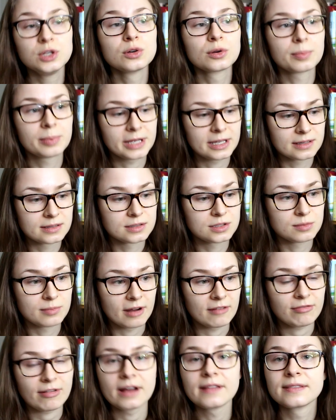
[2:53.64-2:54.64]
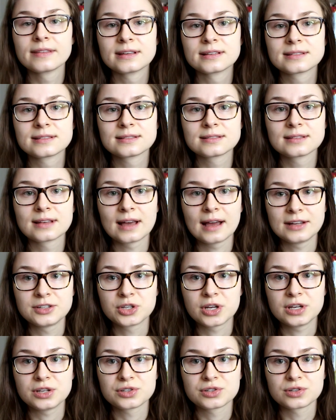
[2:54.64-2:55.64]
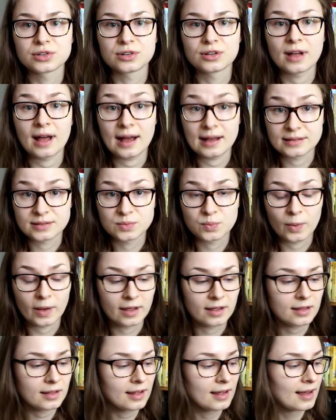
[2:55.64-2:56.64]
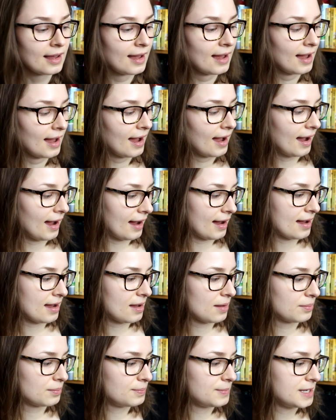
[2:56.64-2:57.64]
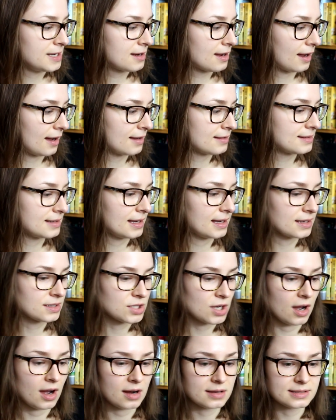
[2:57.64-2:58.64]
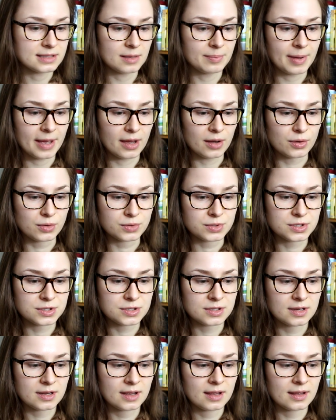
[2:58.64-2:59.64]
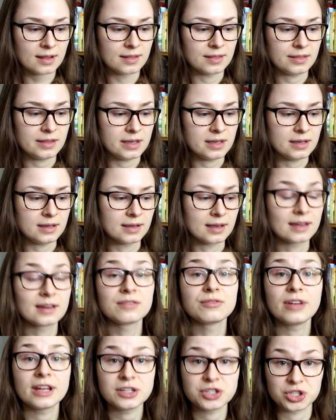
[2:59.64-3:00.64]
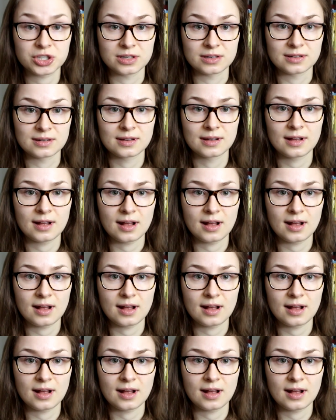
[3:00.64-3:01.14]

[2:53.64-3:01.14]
Europeans, you might find this educational as well, because it talks about the invention